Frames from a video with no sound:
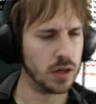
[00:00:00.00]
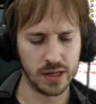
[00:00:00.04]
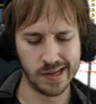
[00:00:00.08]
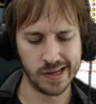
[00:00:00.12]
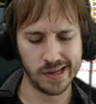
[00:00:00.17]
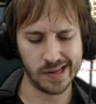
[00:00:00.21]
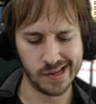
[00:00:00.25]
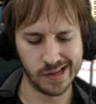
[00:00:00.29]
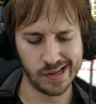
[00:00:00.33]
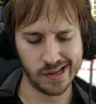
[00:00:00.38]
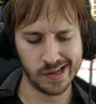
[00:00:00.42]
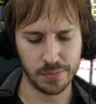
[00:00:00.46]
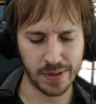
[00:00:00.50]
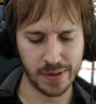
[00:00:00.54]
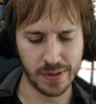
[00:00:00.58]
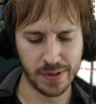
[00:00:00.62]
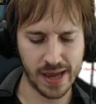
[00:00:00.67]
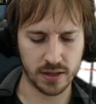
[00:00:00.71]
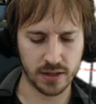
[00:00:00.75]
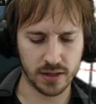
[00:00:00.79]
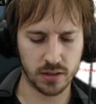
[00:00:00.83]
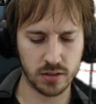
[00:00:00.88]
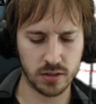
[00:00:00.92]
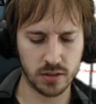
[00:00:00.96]
Uh,
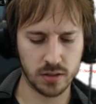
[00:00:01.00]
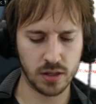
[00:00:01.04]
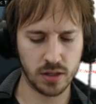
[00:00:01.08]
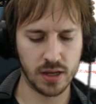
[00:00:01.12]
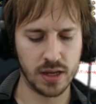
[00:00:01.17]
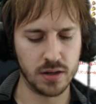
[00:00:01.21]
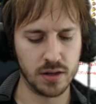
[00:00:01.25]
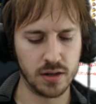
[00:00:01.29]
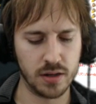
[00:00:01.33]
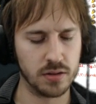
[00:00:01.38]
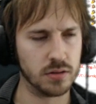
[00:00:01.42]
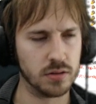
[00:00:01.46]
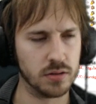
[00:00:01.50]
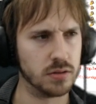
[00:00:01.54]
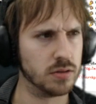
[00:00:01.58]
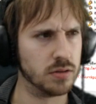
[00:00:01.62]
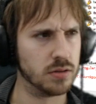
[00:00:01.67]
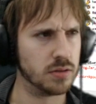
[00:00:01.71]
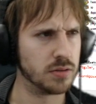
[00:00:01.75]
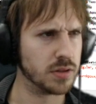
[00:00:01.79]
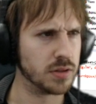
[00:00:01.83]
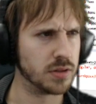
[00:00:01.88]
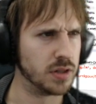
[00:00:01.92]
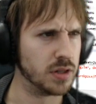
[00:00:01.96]
that handle,
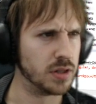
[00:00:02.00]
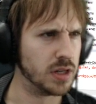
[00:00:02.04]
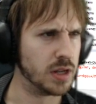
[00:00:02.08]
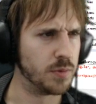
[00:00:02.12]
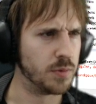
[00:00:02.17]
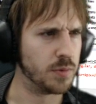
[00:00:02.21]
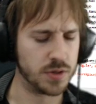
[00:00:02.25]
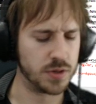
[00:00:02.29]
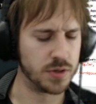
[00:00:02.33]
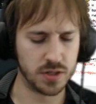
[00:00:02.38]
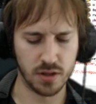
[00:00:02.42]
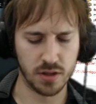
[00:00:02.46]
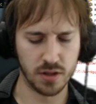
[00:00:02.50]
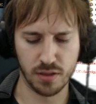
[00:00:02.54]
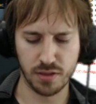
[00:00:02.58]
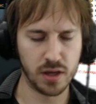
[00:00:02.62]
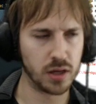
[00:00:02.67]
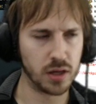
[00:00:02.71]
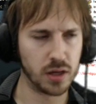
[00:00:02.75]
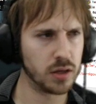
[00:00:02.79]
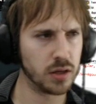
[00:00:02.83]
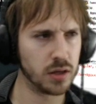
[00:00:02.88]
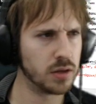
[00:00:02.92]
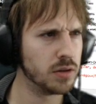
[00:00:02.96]
and that was the
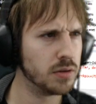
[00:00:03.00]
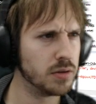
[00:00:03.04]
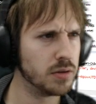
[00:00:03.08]
thing.